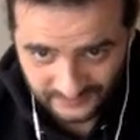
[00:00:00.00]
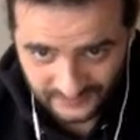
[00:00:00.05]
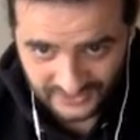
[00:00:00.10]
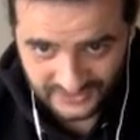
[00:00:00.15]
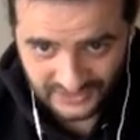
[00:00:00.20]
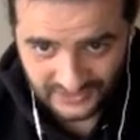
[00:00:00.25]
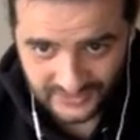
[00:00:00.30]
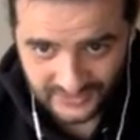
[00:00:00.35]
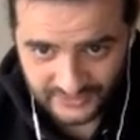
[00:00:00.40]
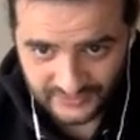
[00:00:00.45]

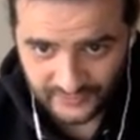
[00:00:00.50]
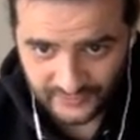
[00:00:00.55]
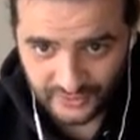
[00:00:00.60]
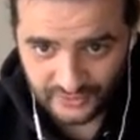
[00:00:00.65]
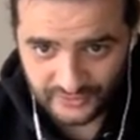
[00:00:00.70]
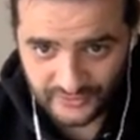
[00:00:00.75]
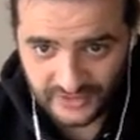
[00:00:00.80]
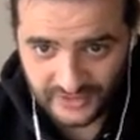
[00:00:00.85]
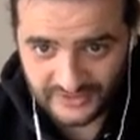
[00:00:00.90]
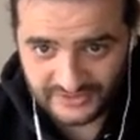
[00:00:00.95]
Sometimes
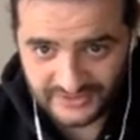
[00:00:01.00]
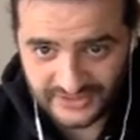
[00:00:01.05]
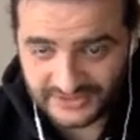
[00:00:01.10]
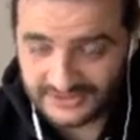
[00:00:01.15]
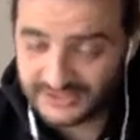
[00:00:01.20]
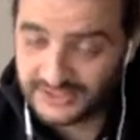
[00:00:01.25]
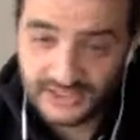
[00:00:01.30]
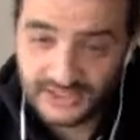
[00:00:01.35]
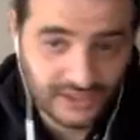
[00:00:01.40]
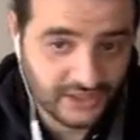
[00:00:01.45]
Roto Grinder
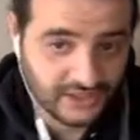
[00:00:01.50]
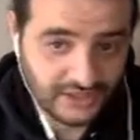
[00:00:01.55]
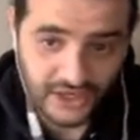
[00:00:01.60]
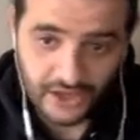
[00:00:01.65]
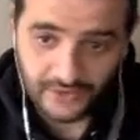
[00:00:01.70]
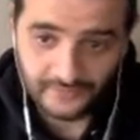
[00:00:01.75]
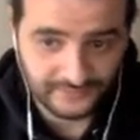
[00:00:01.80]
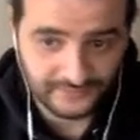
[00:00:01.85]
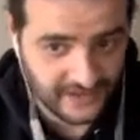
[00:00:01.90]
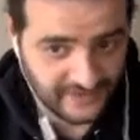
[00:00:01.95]
doesn't.
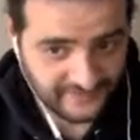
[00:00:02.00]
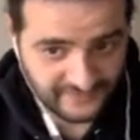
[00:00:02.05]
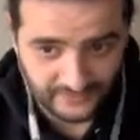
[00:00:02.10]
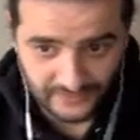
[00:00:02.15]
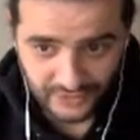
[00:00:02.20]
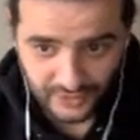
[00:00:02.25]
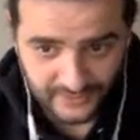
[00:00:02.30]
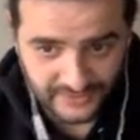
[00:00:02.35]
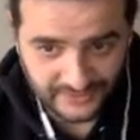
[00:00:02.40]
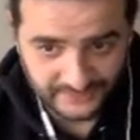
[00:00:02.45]
Nope, not
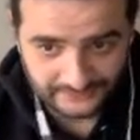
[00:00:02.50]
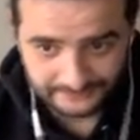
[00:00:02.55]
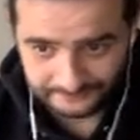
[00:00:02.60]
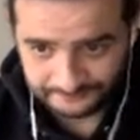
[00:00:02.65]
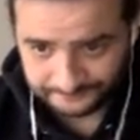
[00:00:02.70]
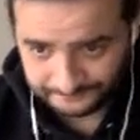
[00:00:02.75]
familiar with it,